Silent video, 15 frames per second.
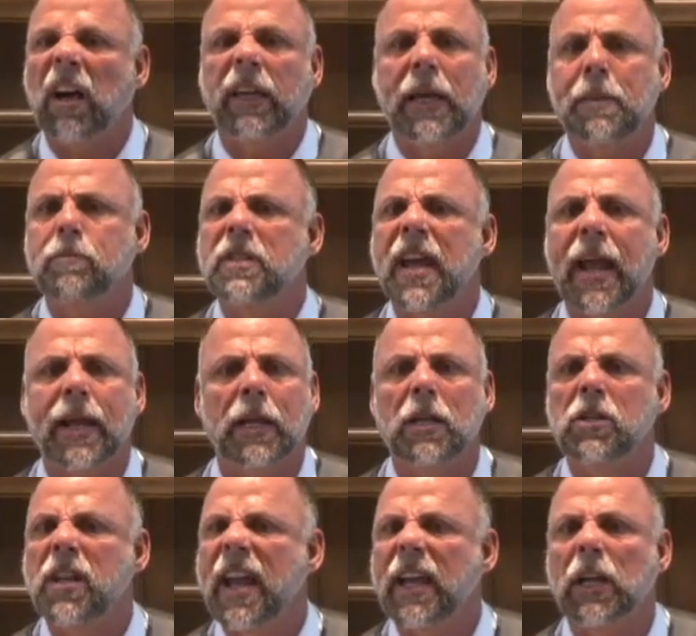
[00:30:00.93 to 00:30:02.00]
I'll keep
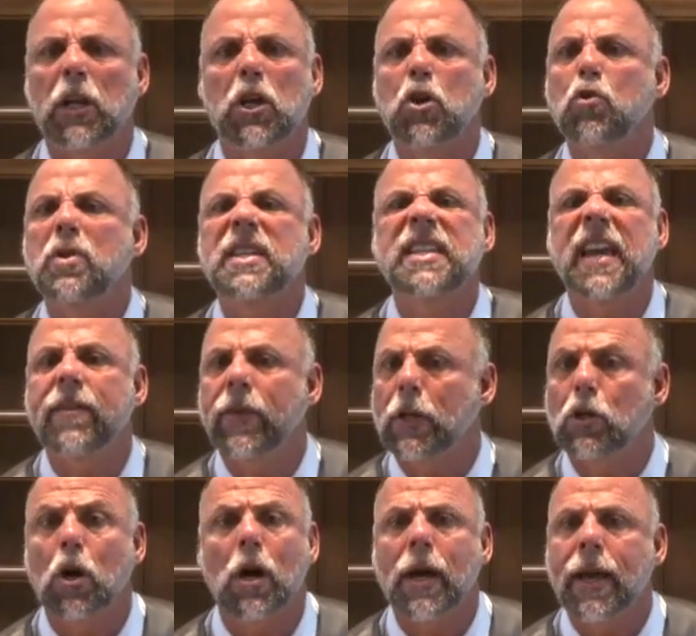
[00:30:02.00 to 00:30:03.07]
taking and taking it. You
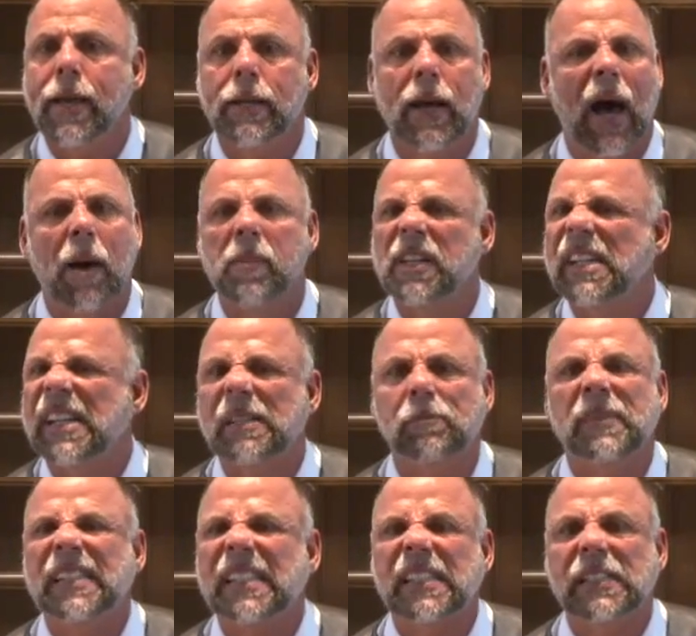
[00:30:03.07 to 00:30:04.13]
give it. Go ahead. I'm gonna.
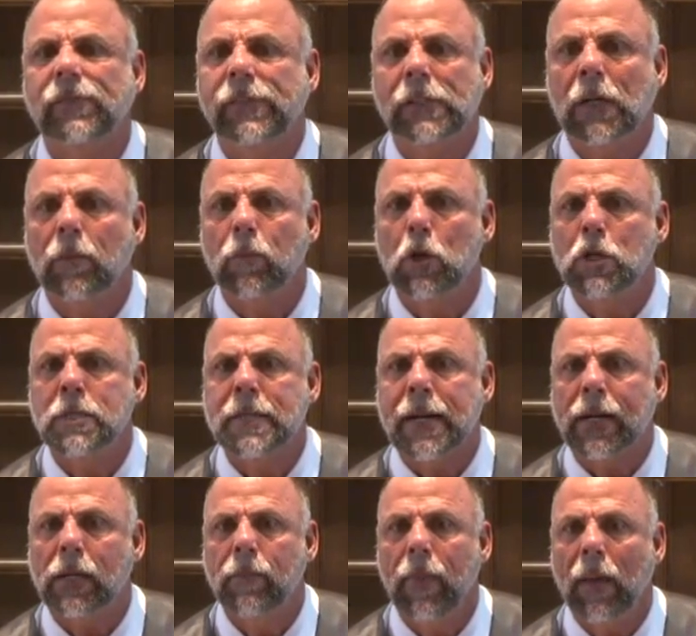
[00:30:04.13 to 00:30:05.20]
I'm not giving up. You're
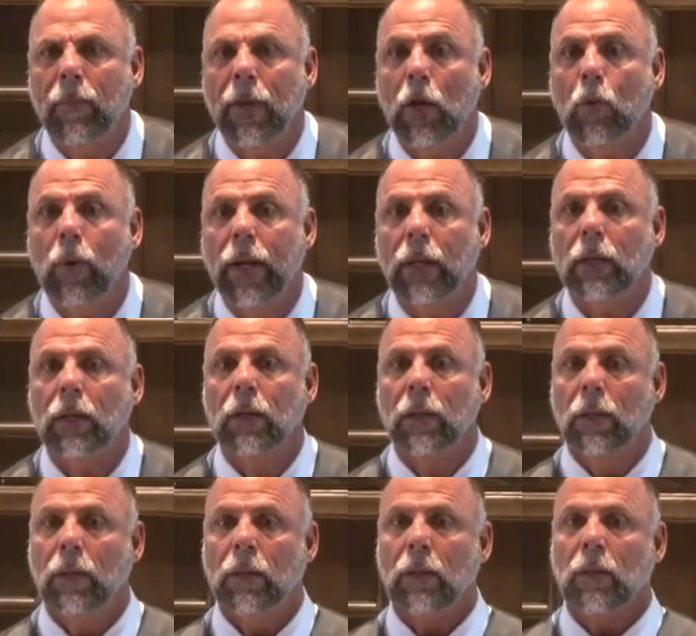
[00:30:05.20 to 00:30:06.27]
not gonna make me quit.
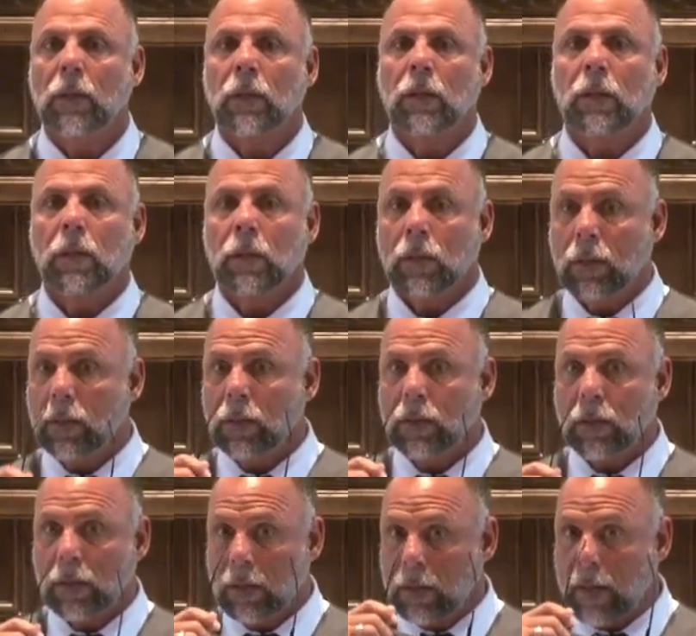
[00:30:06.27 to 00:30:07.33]
Right.
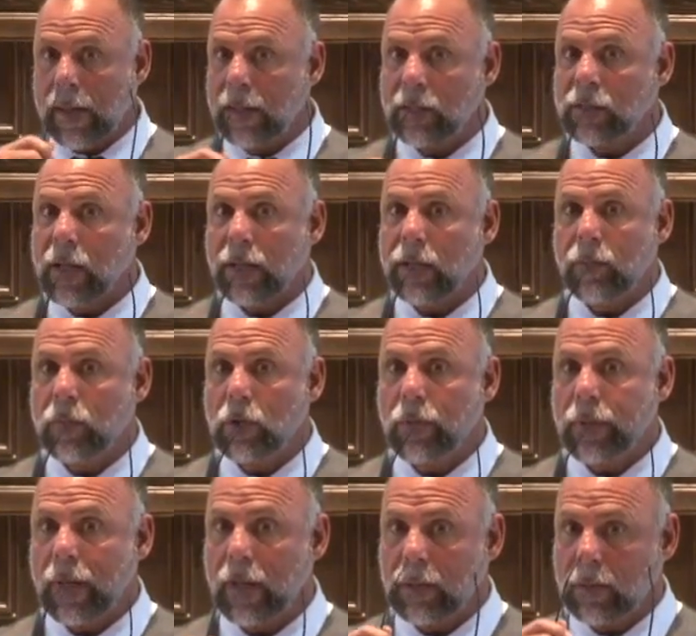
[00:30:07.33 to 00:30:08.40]
And it's not him
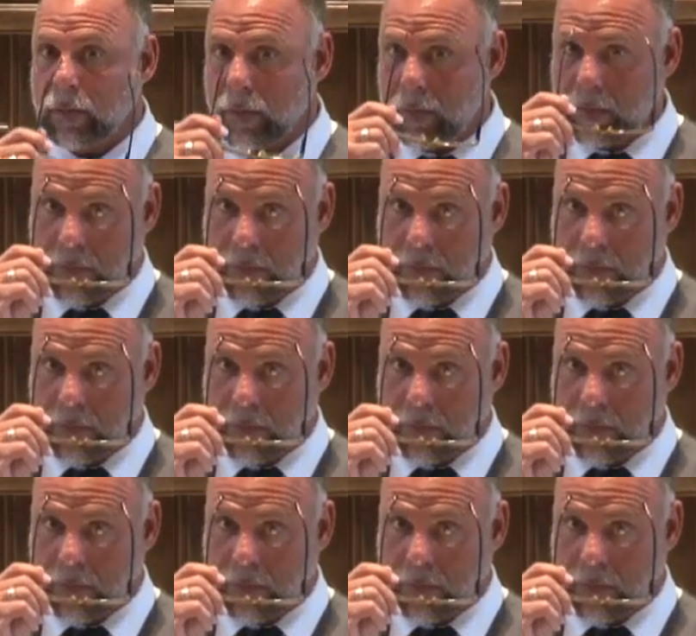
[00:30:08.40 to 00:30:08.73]
doing that.